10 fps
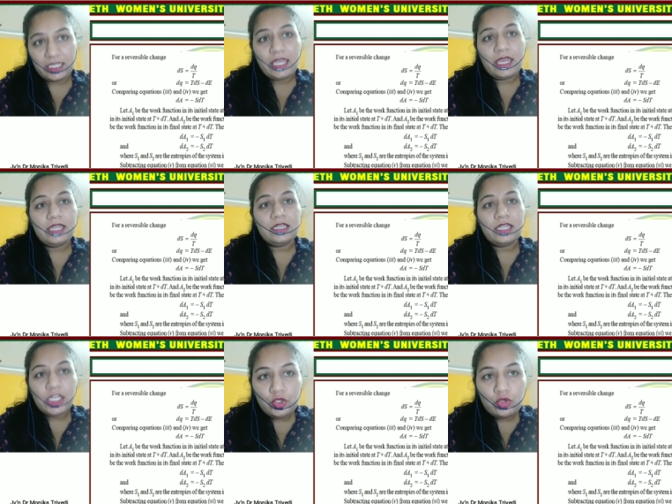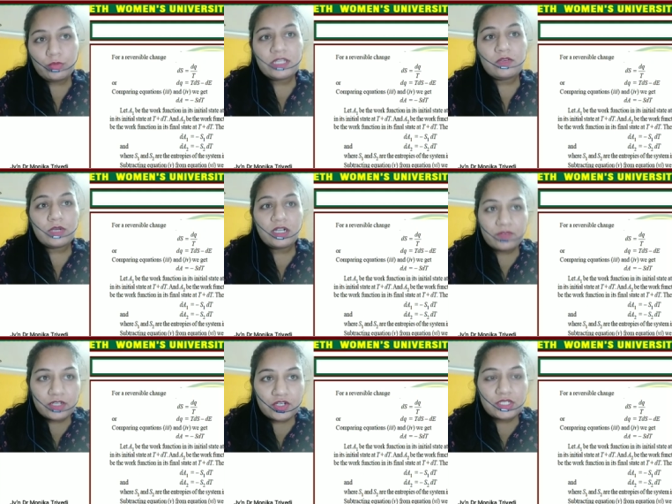and A2 be the work
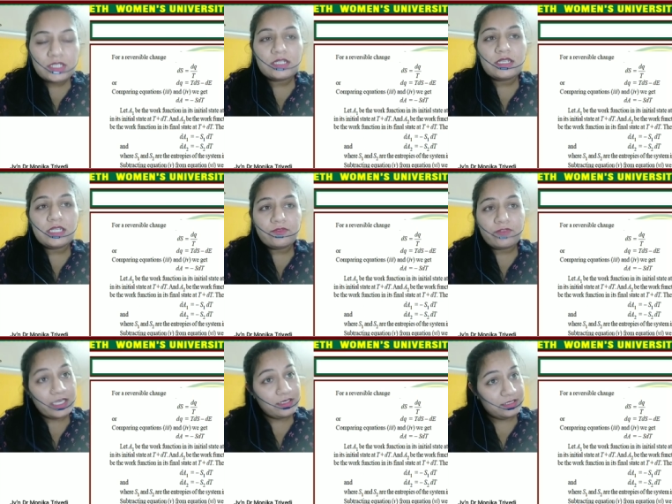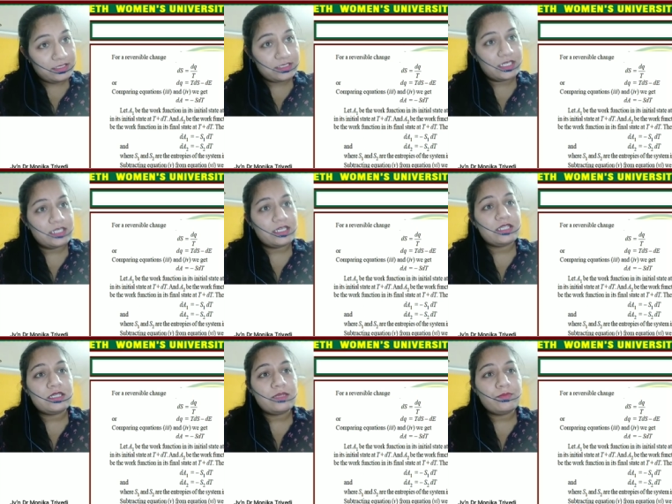function in the final state at the
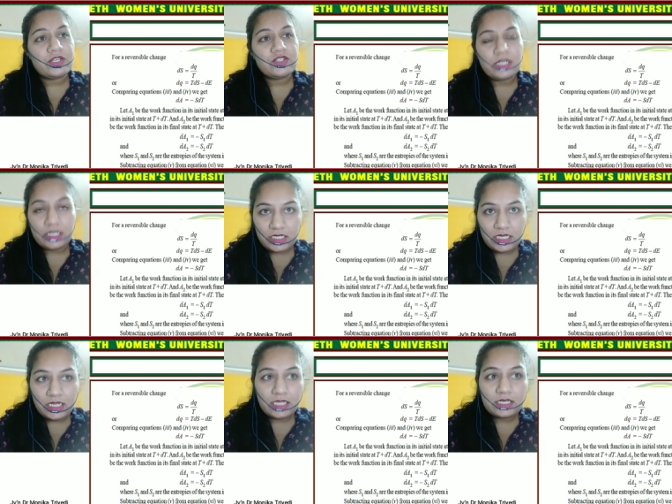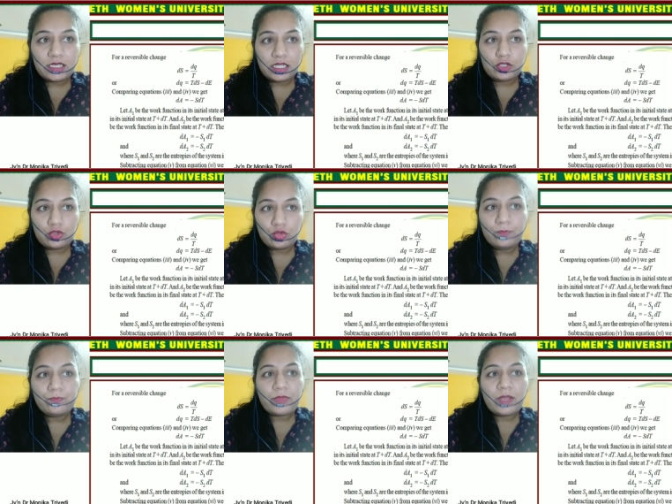temperature T, and A2
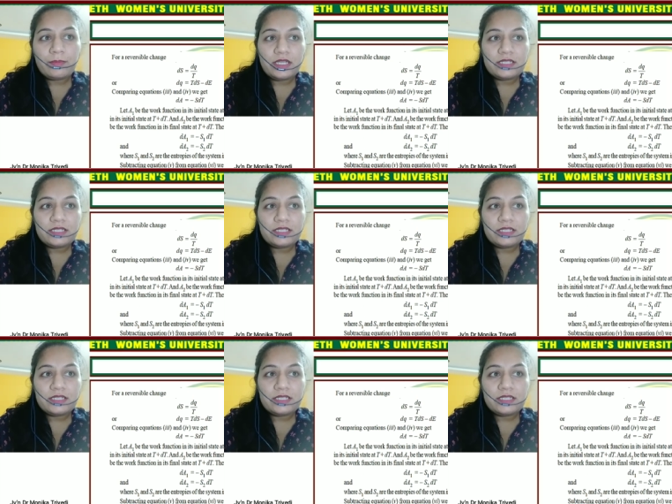plus